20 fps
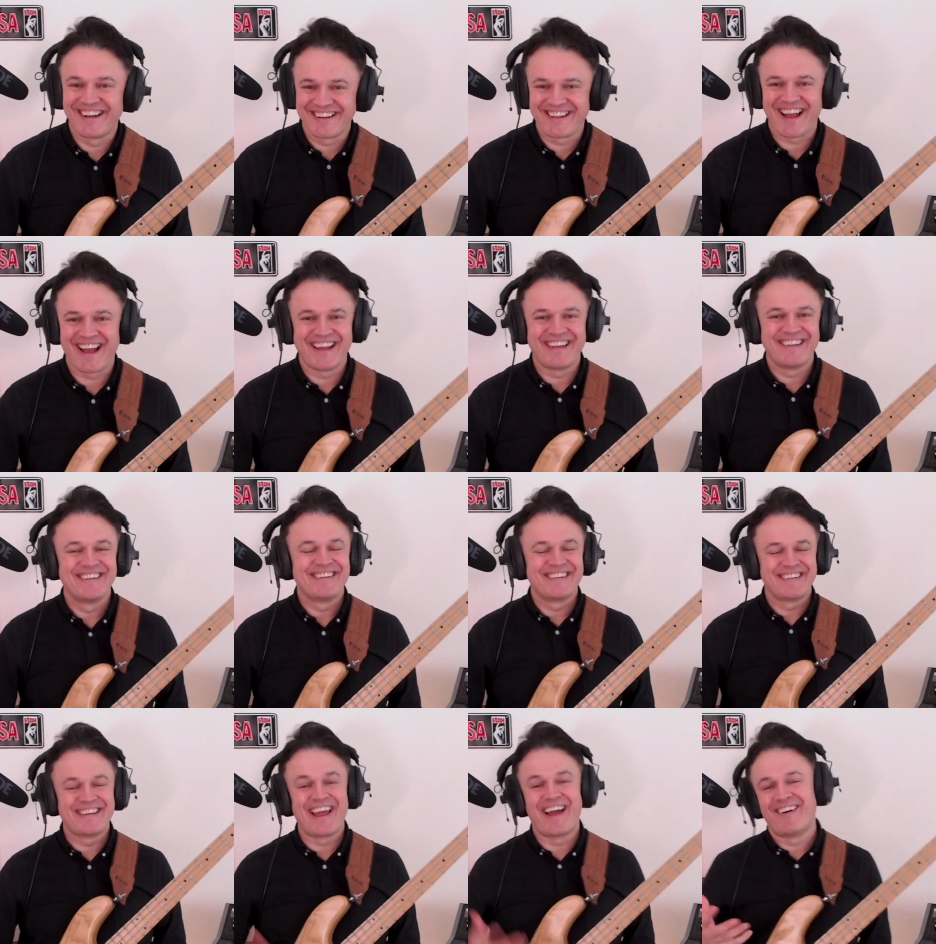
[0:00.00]
Okay.
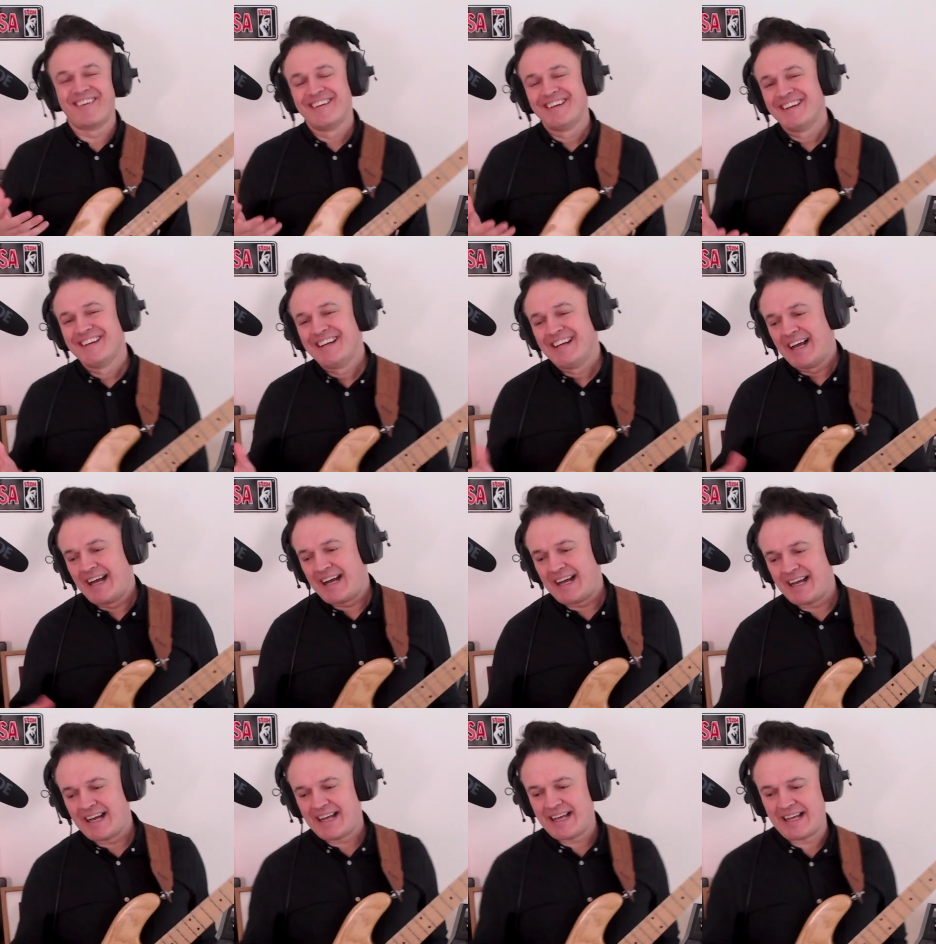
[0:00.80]
Now,
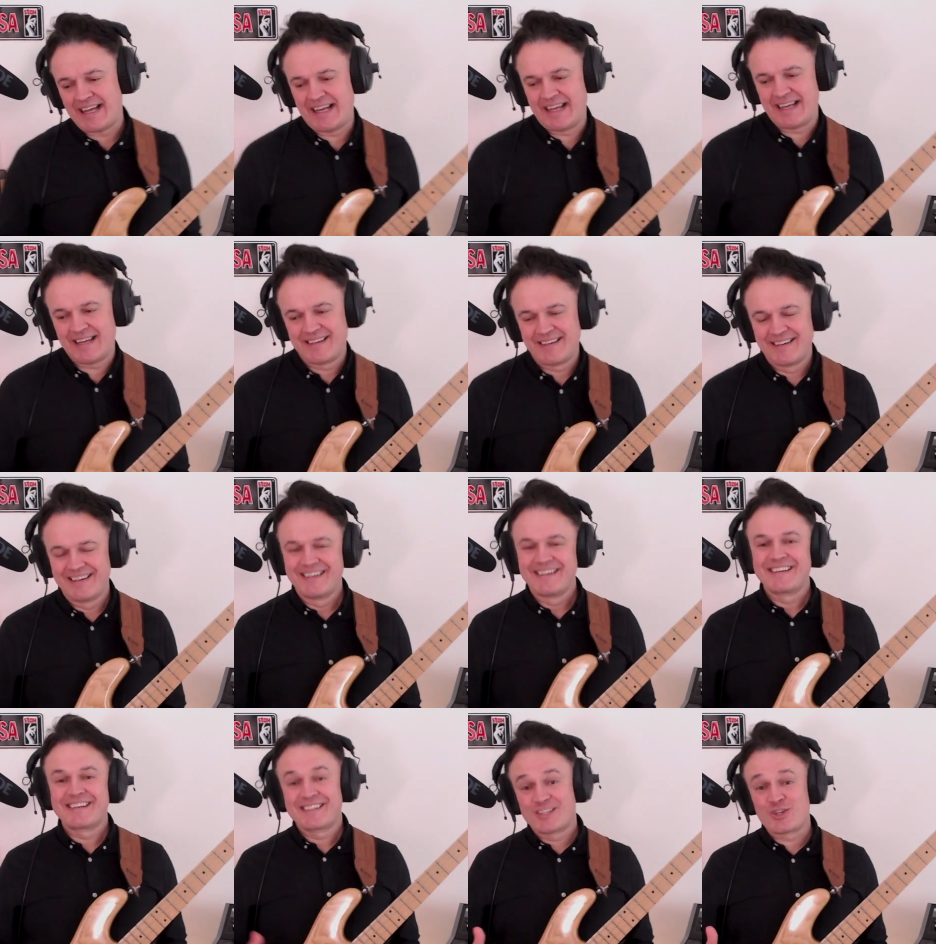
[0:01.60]

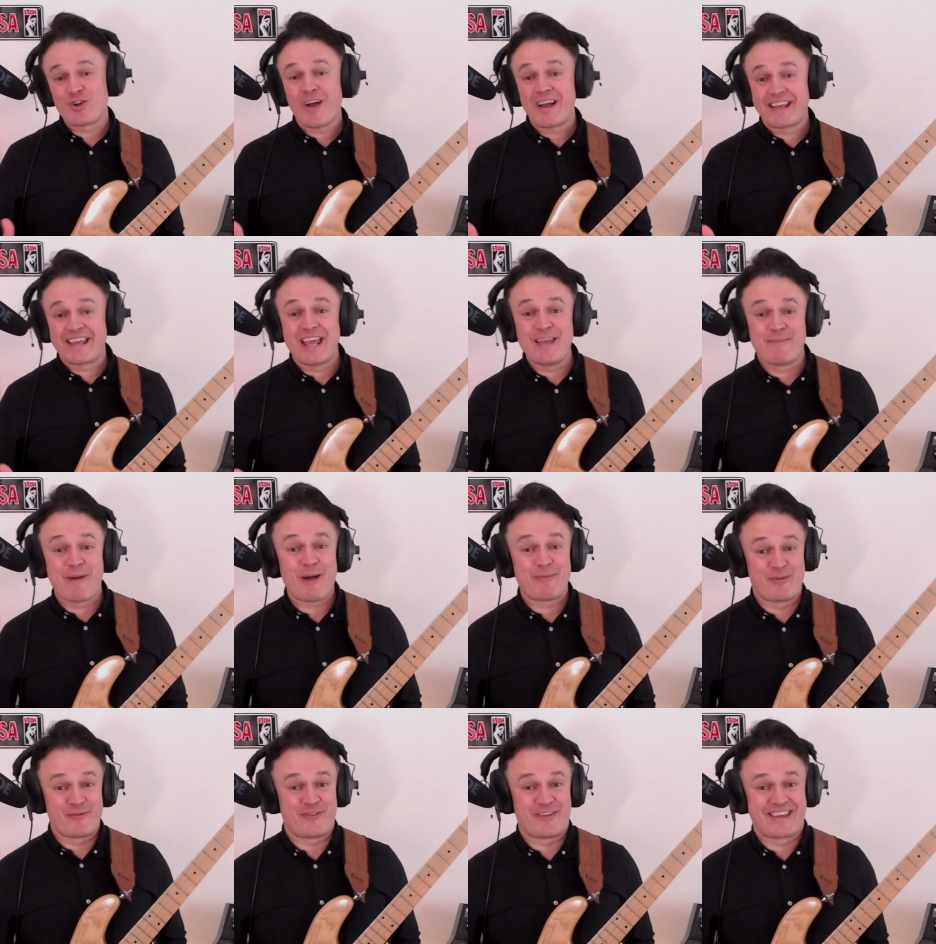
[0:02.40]
try and keep
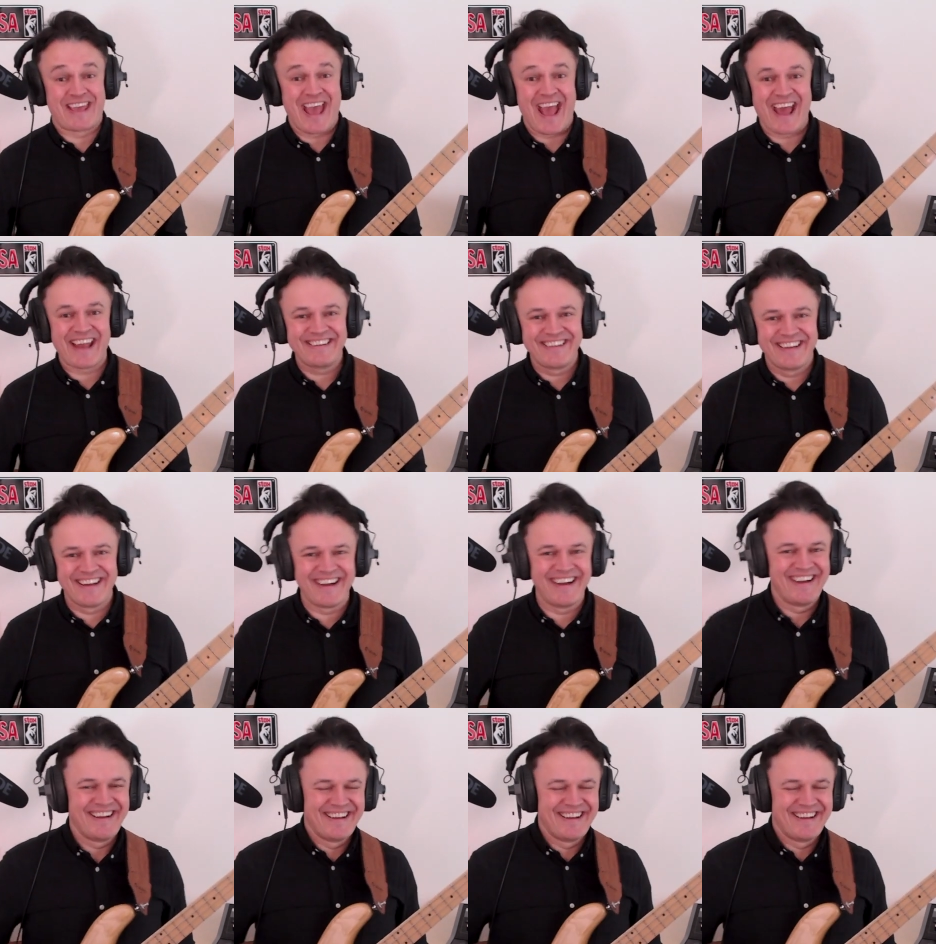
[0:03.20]
up if you can.